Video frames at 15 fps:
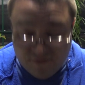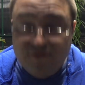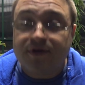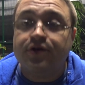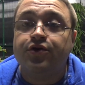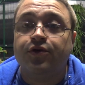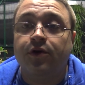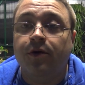
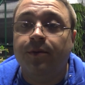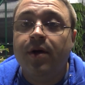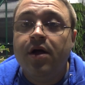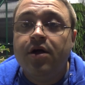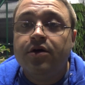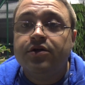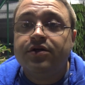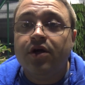fish room
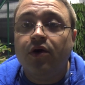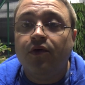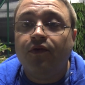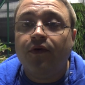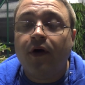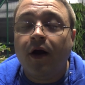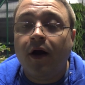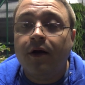so
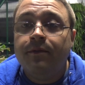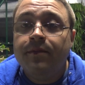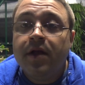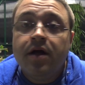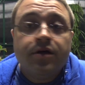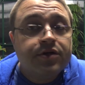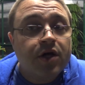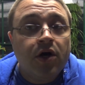far.
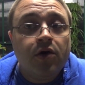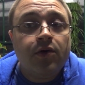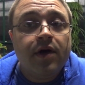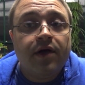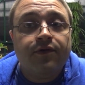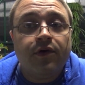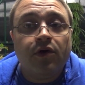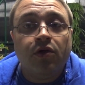So
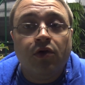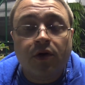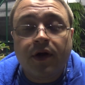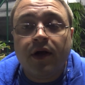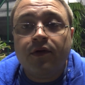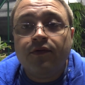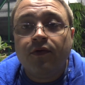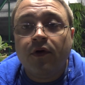if you're
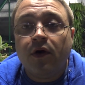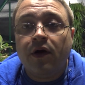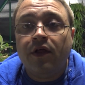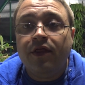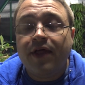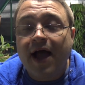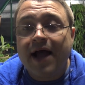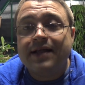looking for
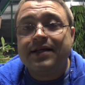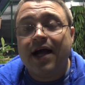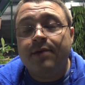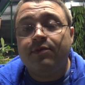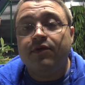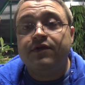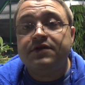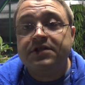that
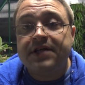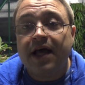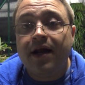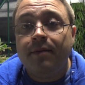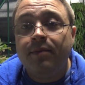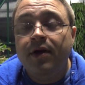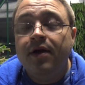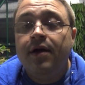type of
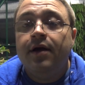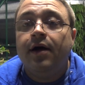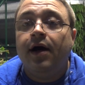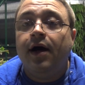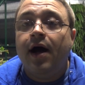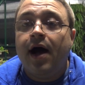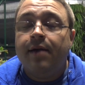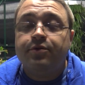setup, uh,
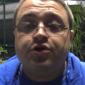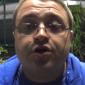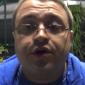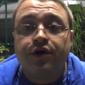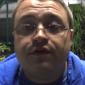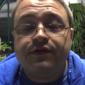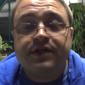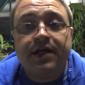I'm
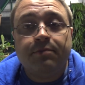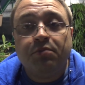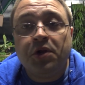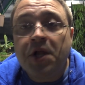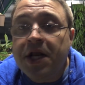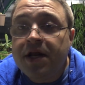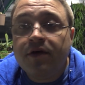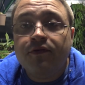sure you've seen
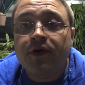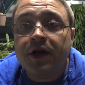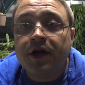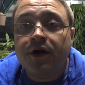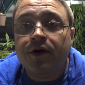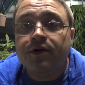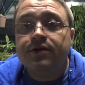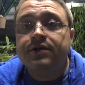plenty of
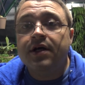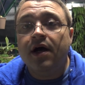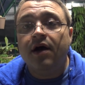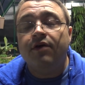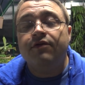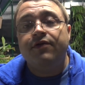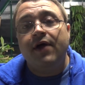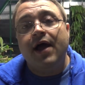videos
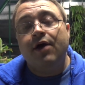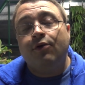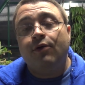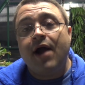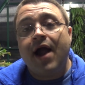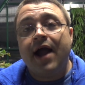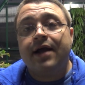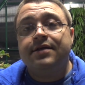of that
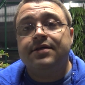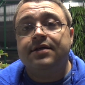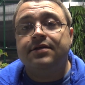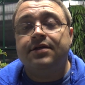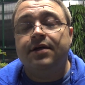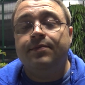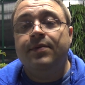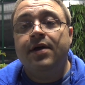rack
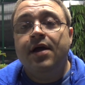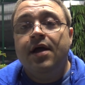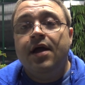system